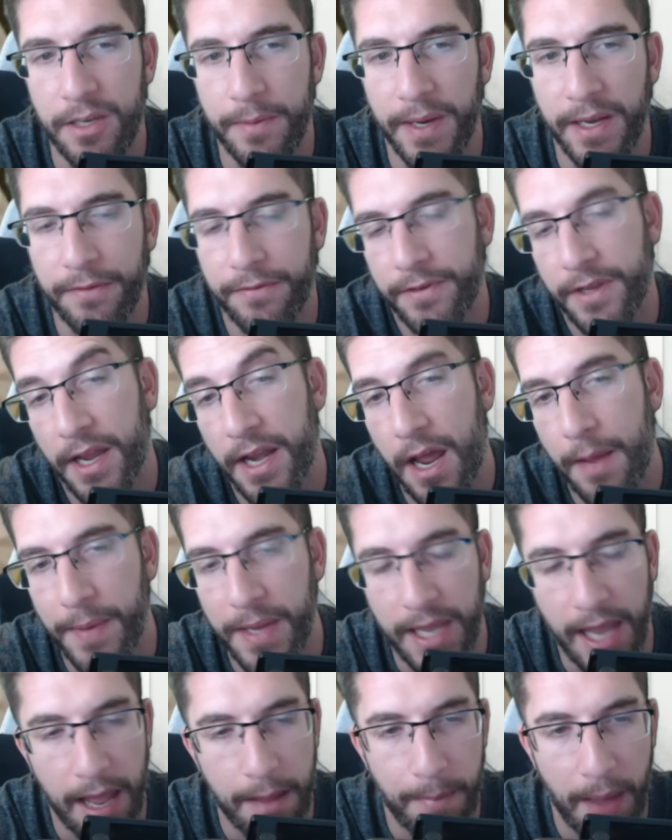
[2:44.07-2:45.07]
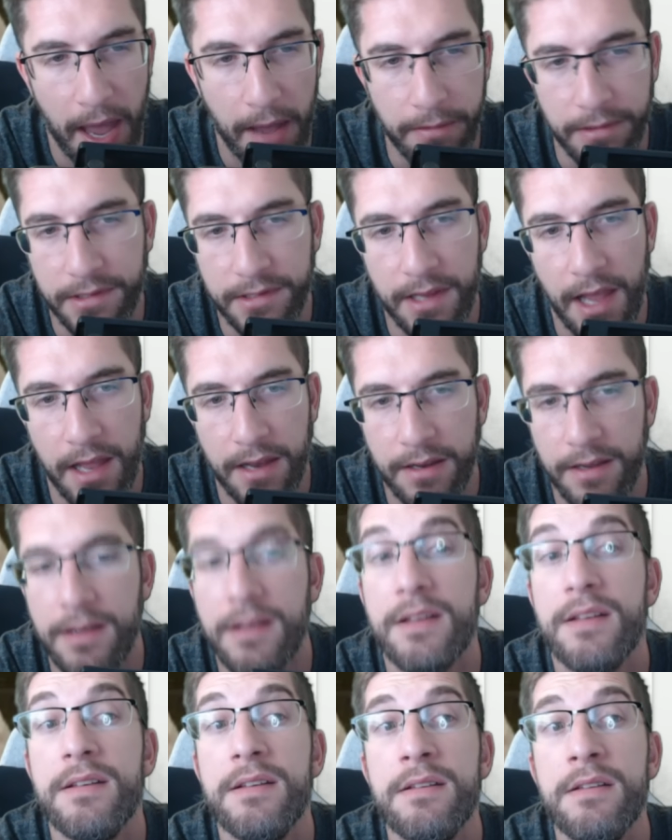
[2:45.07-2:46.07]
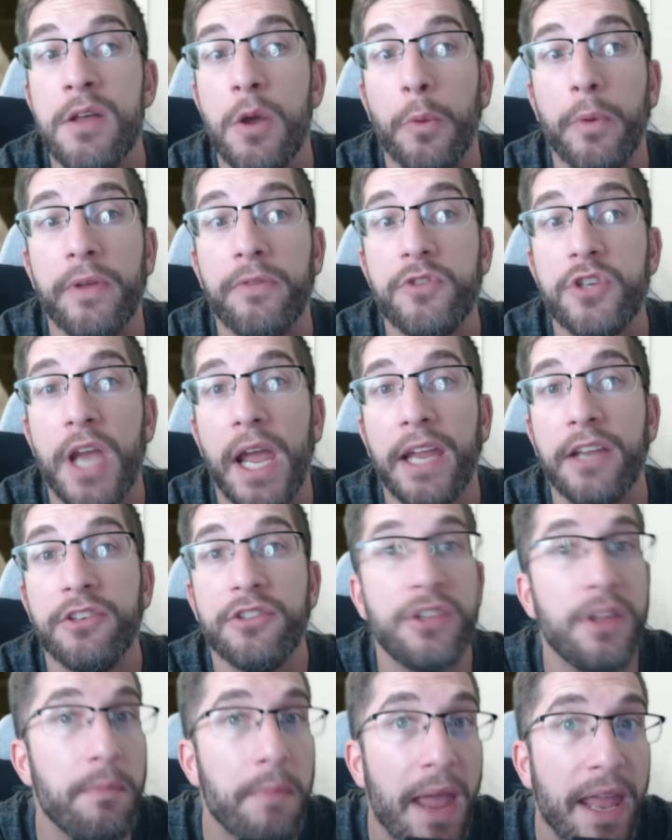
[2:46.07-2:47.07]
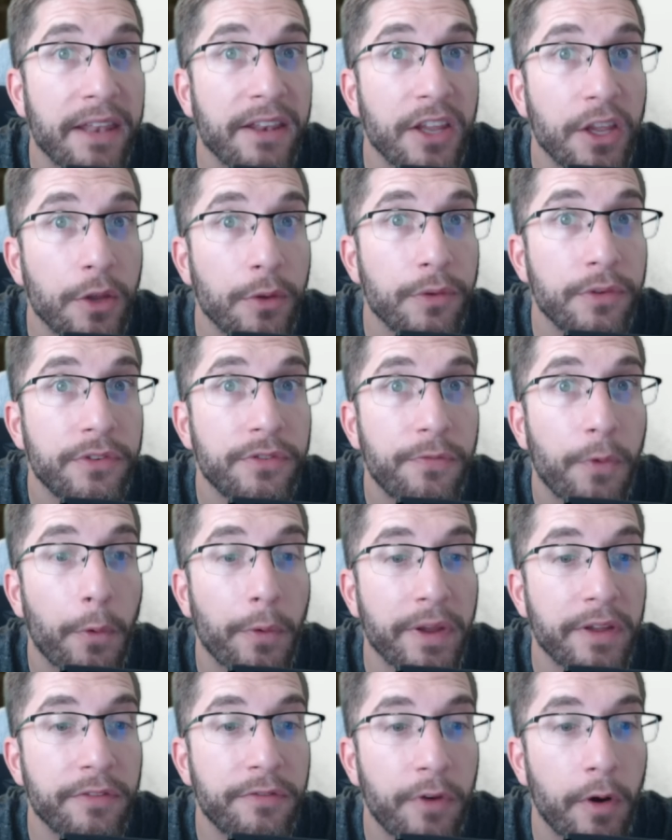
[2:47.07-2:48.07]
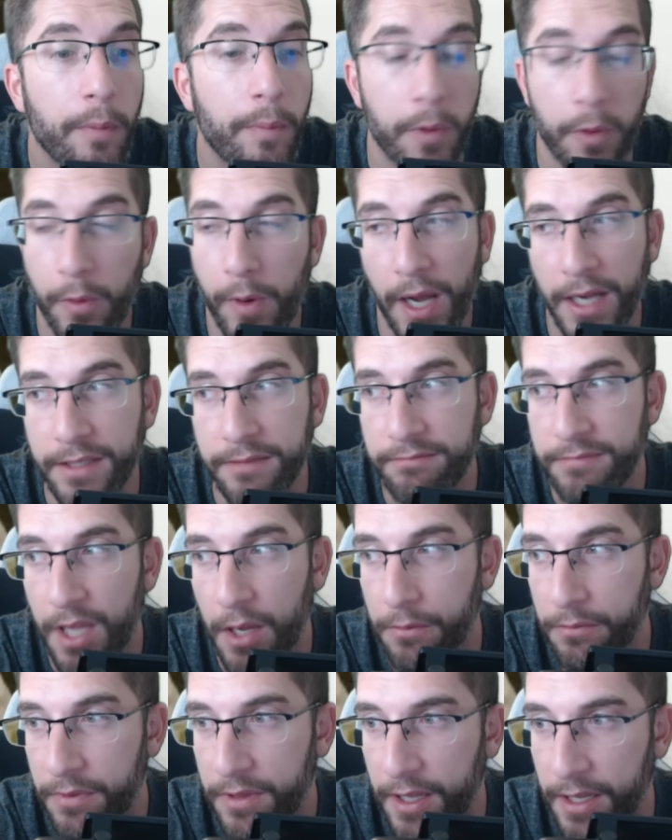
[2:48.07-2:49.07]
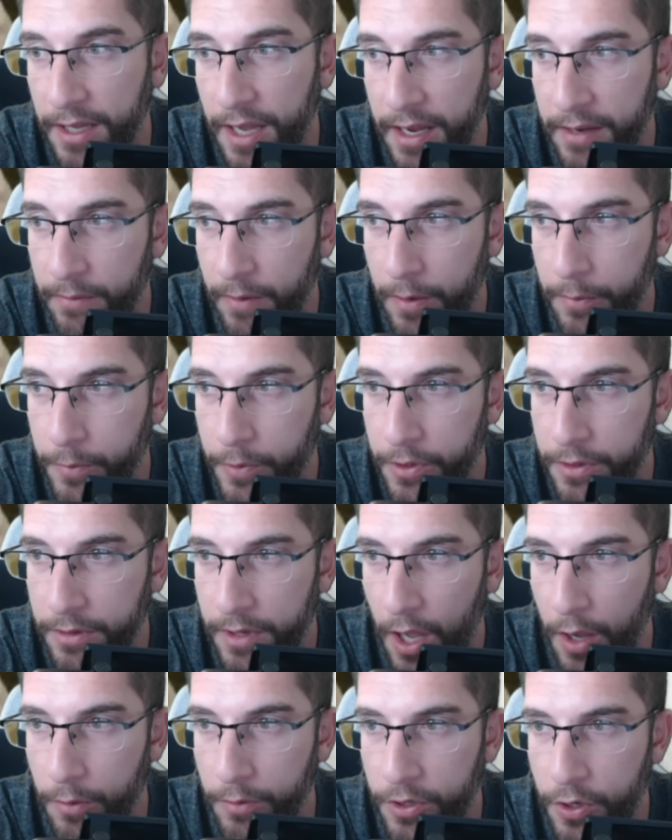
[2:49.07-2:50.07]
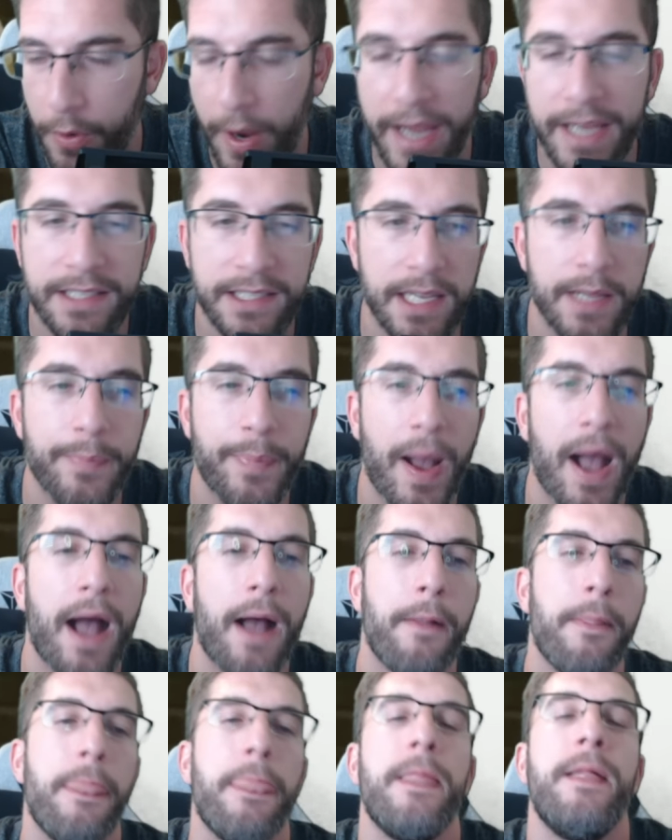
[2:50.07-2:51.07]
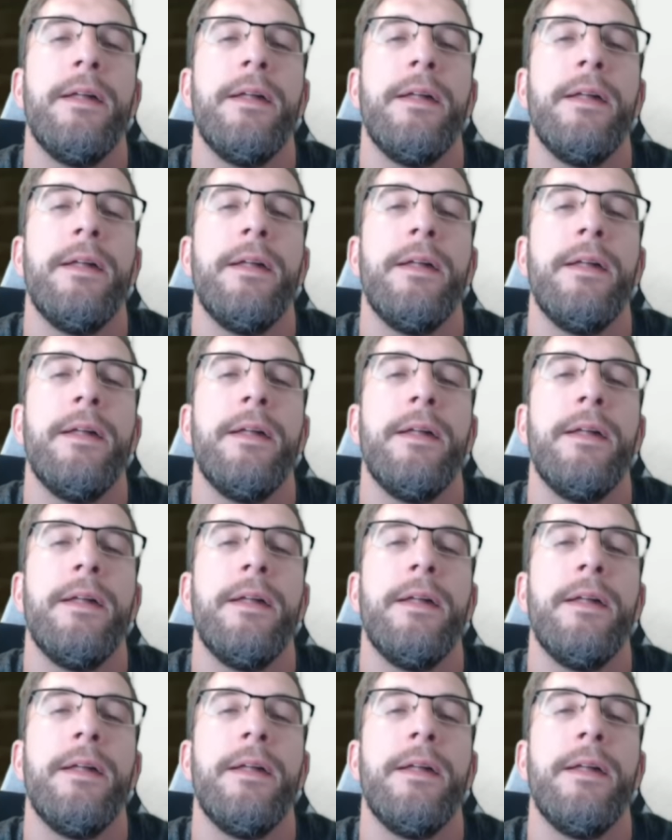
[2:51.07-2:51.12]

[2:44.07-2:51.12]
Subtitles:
I mean, if Konami came out and said, we've changed the menus for eFootball, I don't think anyone would go crazy, but